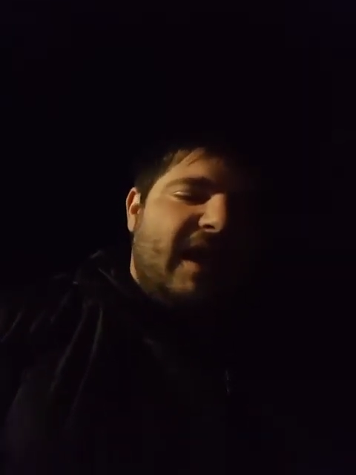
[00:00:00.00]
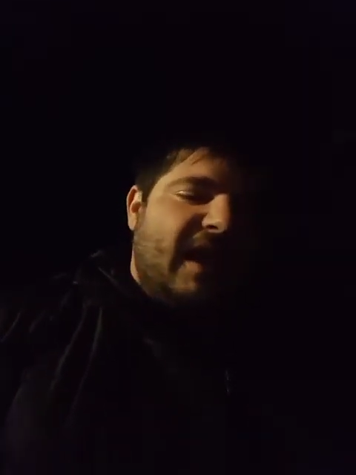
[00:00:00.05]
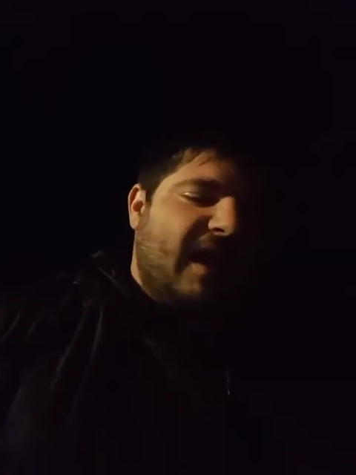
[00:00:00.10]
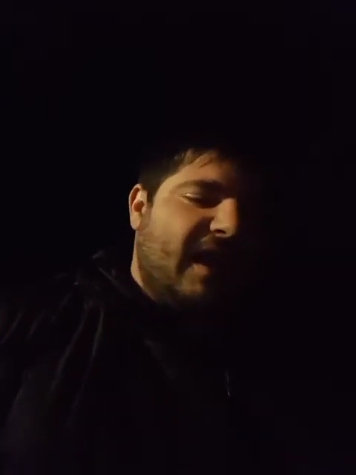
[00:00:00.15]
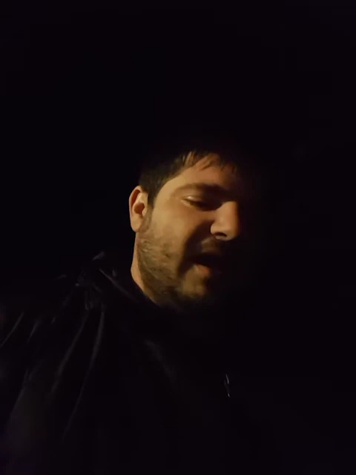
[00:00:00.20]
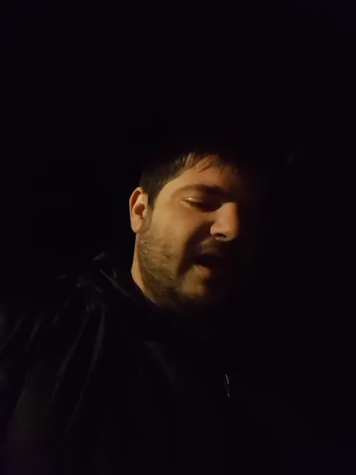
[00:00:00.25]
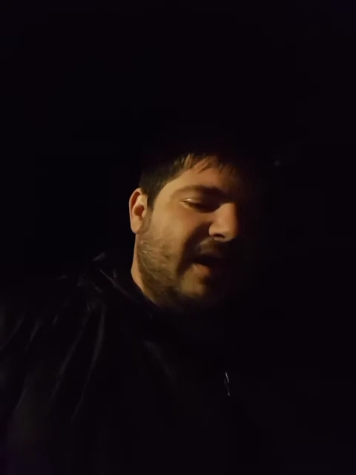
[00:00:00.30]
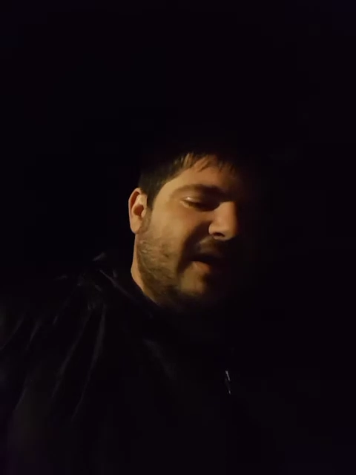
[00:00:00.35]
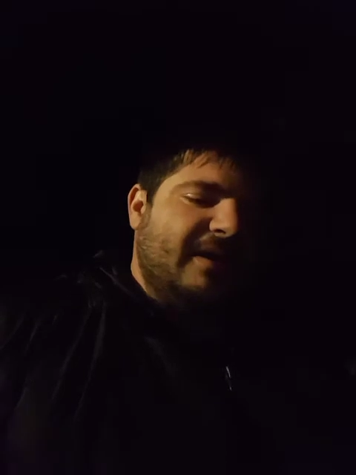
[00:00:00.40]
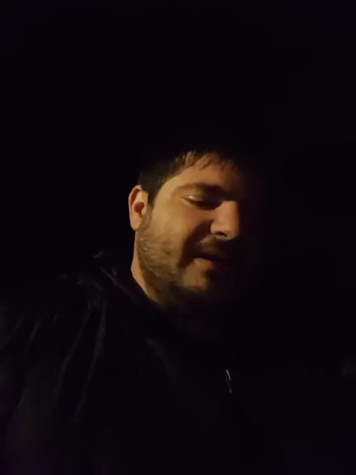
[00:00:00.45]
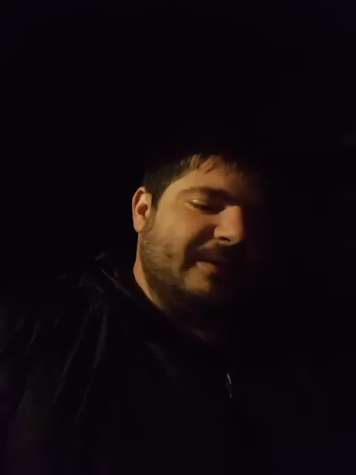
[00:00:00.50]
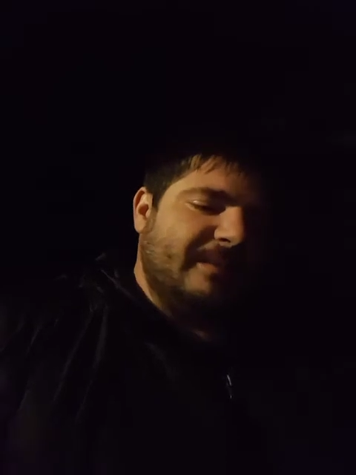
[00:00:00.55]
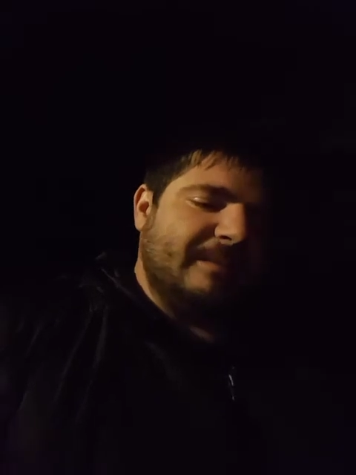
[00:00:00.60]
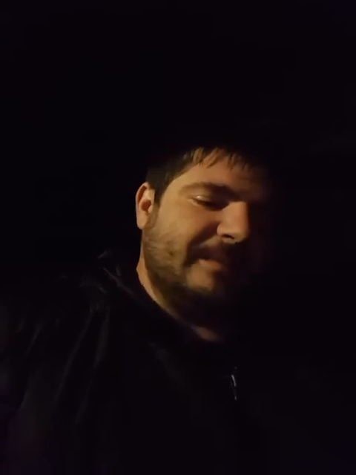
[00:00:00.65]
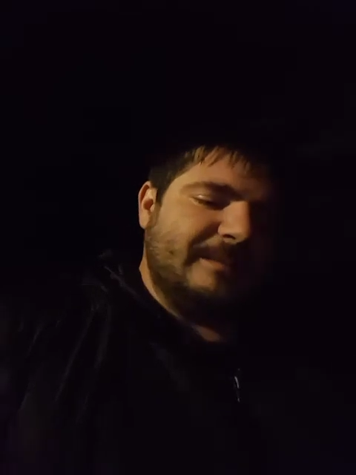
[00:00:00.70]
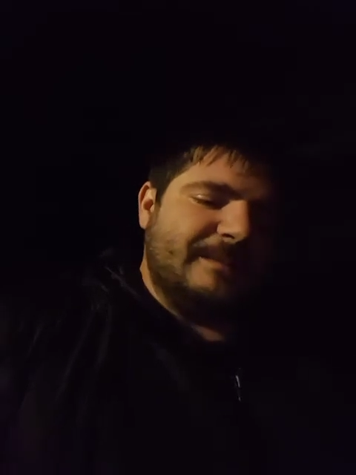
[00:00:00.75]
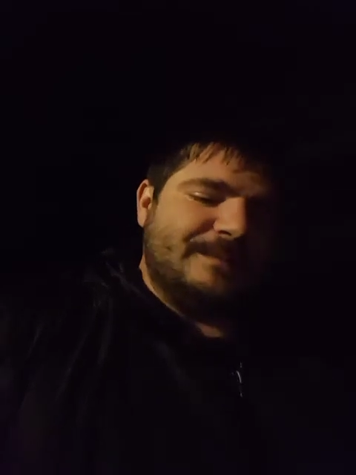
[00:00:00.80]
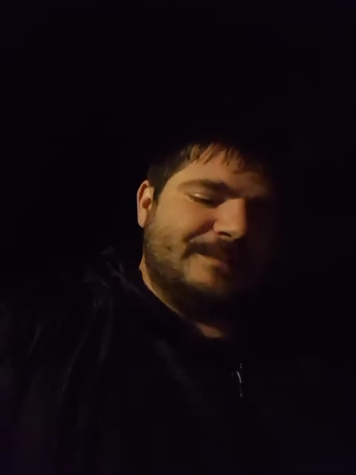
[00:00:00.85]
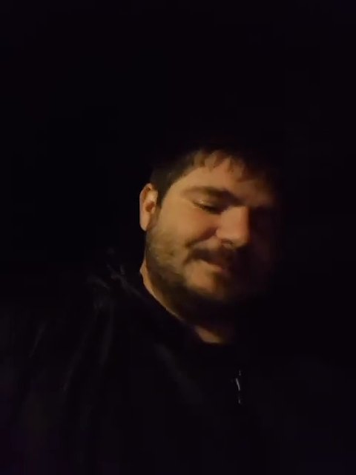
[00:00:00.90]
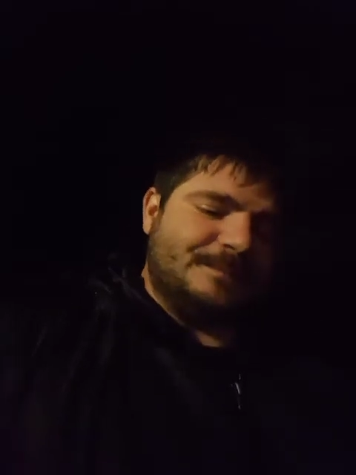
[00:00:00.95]

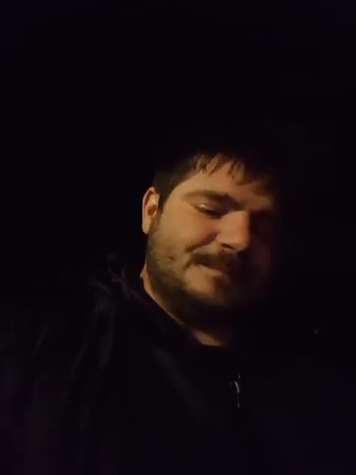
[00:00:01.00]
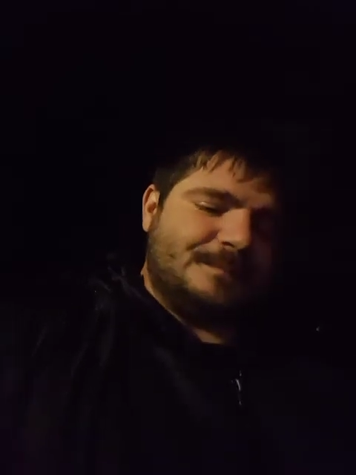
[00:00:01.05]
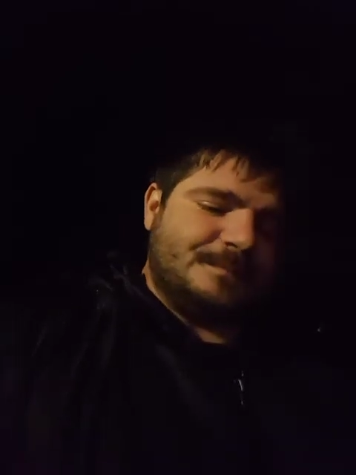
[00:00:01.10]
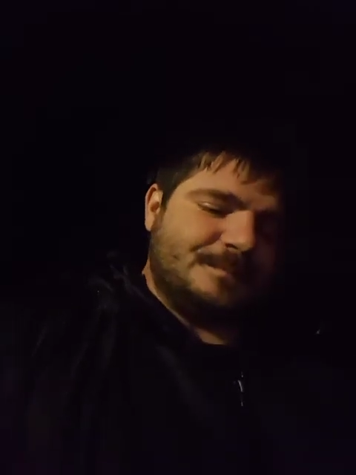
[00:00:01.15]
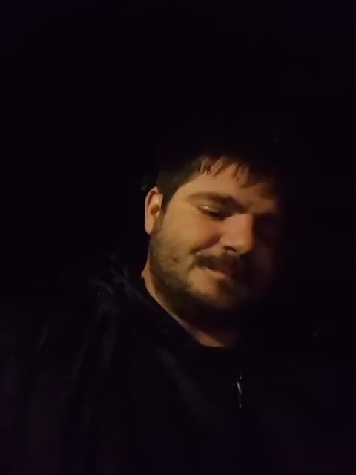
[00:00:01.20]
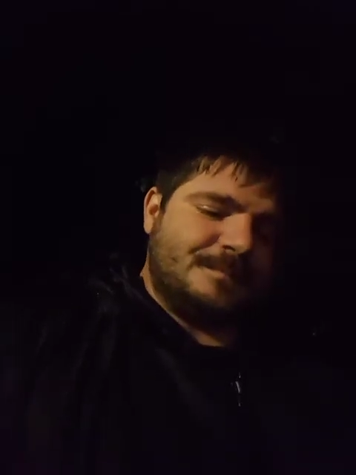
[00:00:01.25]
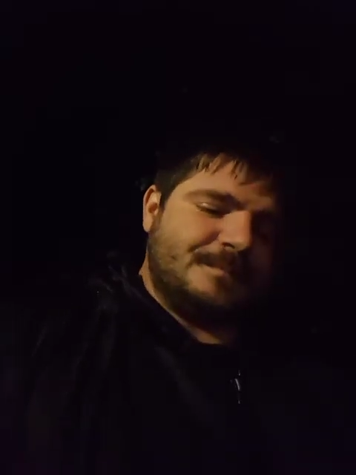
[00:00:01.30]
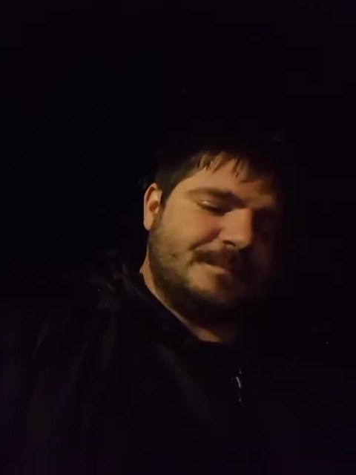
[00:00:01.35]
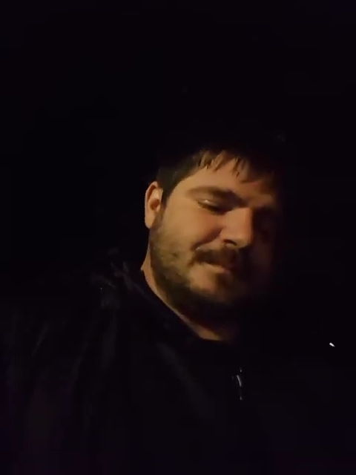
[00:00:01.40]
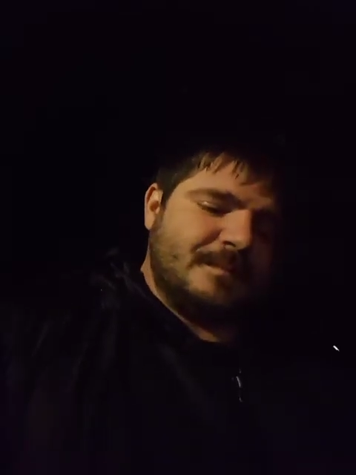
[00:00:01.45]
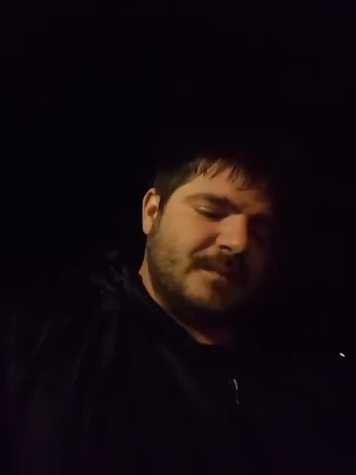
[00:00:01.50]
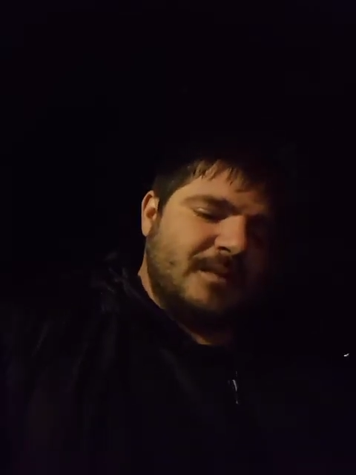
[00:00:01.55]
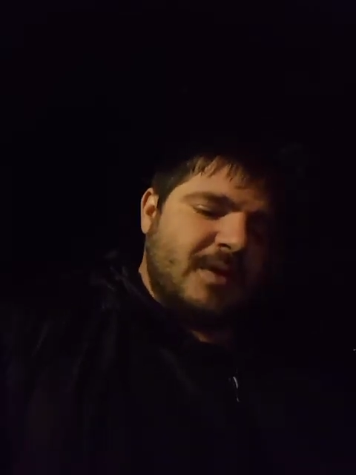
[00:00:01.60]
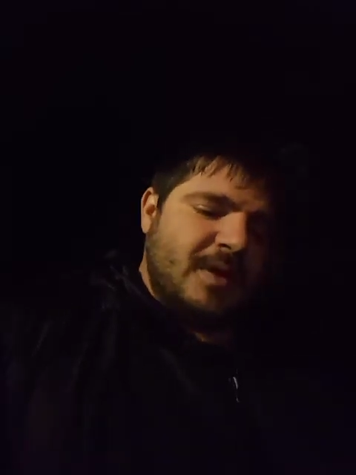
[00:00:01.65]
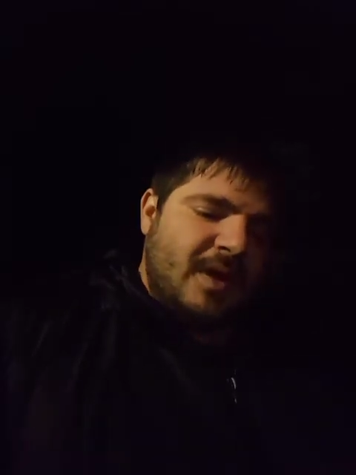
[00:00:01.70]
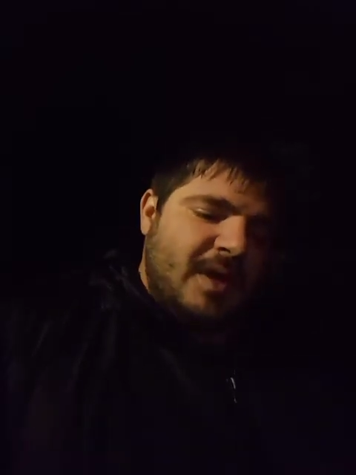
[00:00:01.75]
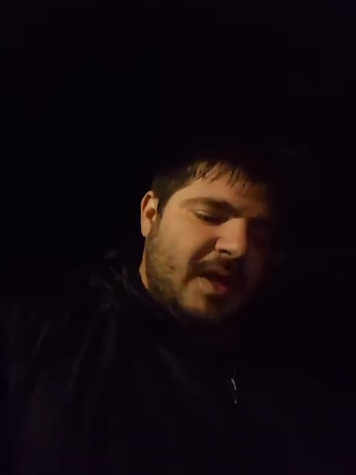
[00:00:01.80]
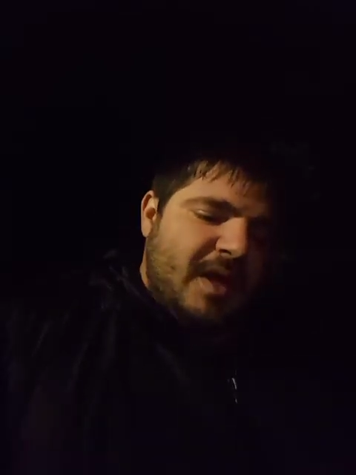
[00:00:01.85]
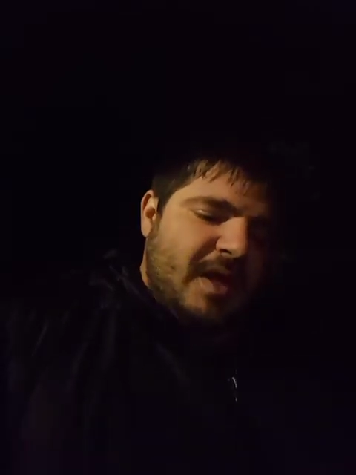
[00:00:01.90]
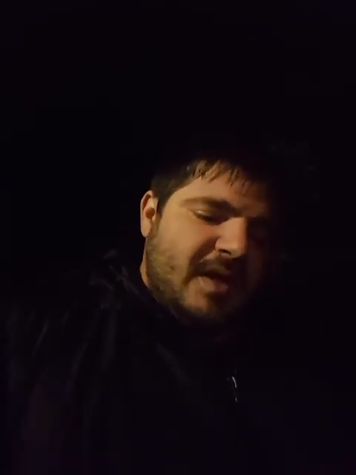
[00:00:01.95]
Does
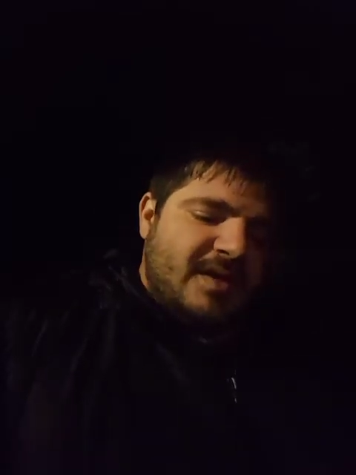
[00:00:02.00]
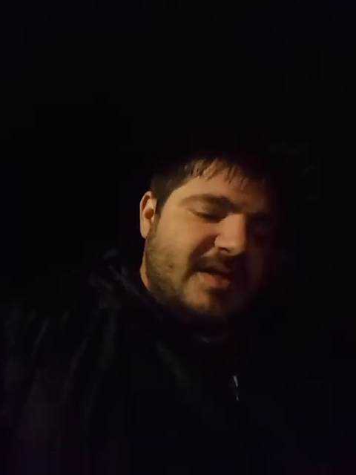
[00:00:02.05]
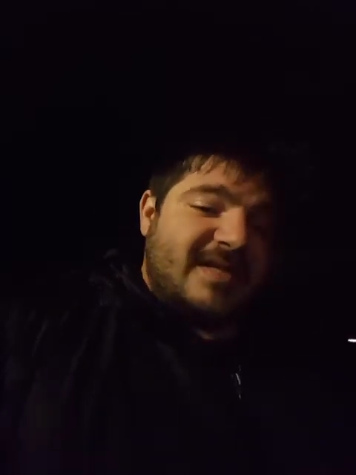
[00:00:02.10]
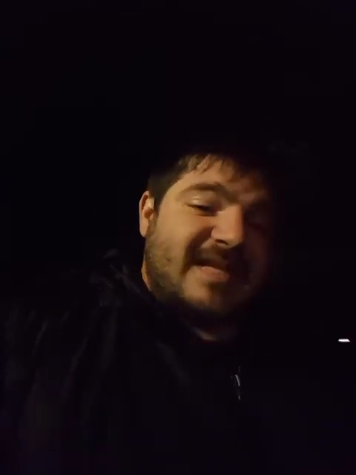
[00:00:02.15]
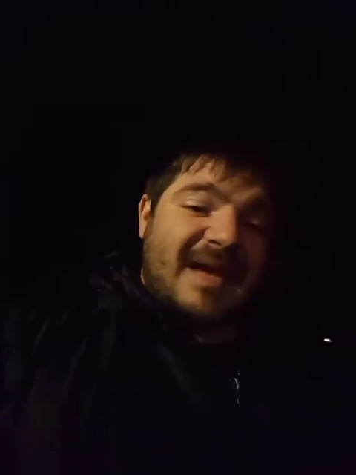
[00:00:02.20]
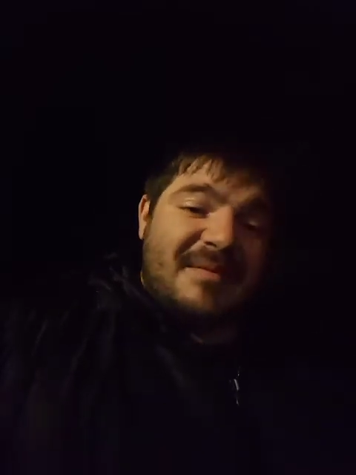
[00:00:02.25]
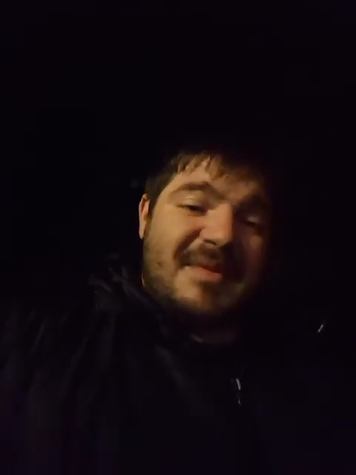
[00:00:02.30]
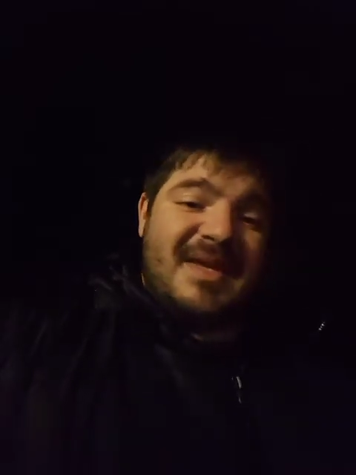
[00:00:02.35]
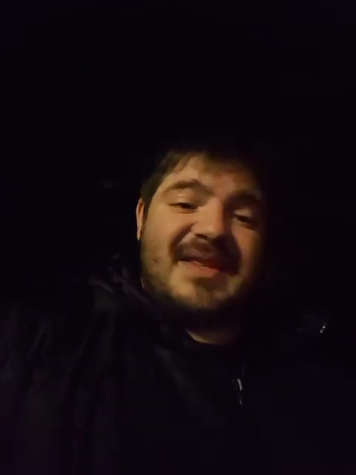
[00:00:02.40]
that